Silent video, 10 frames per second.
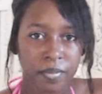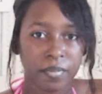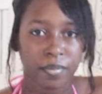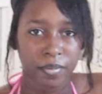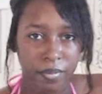
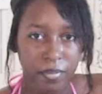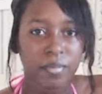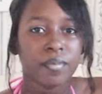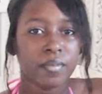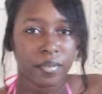shit, and
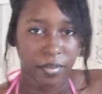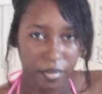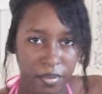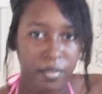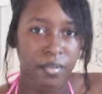you, you
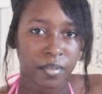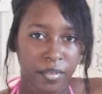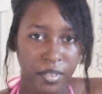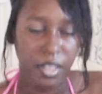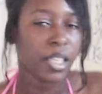versatile with
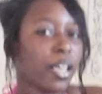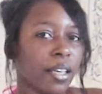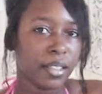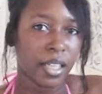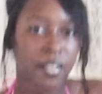your rapping. Yeah,
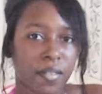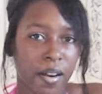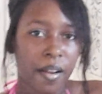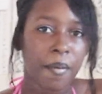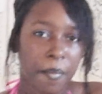that's one that's
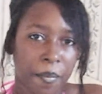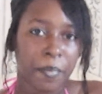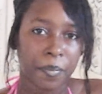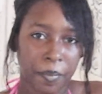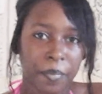thing. Right. When
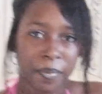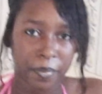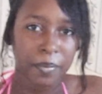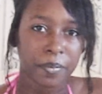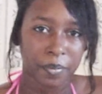I when I
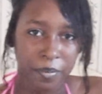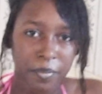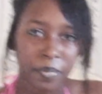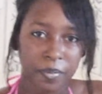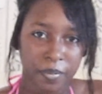first met you,
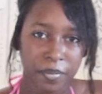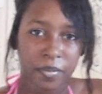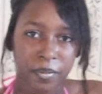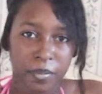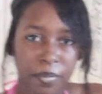when I you
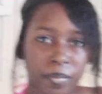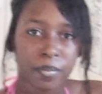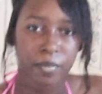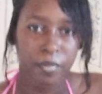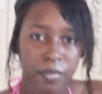know signed on
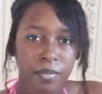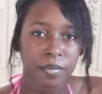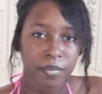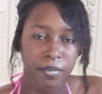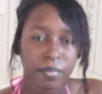to being your
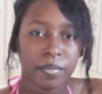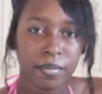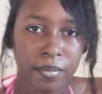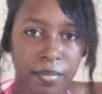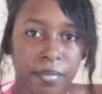manager and
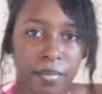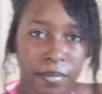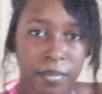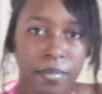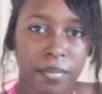promoting your
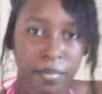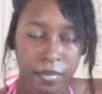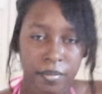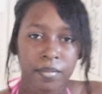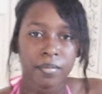projects,
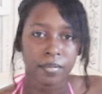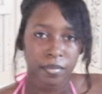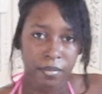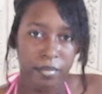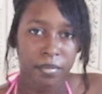I noticed
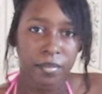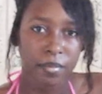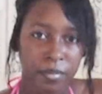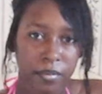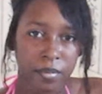that you was
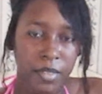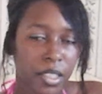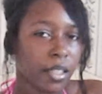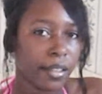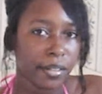versatile.
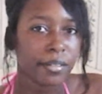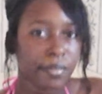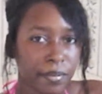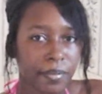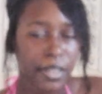Yeah.
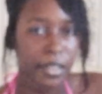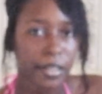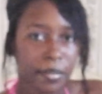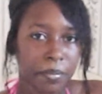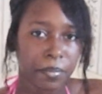
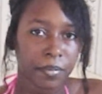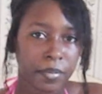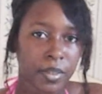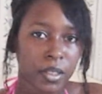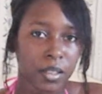So what you, what
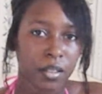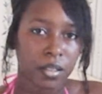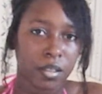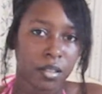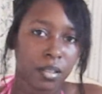you think about the
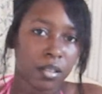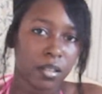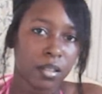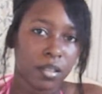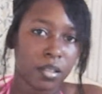bubblegum
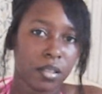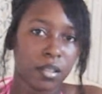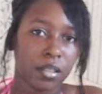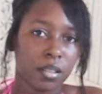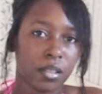rap? You you know
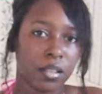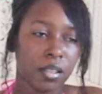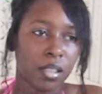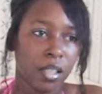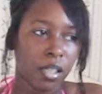you like that
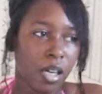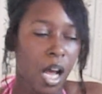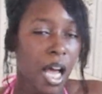kind of stuff?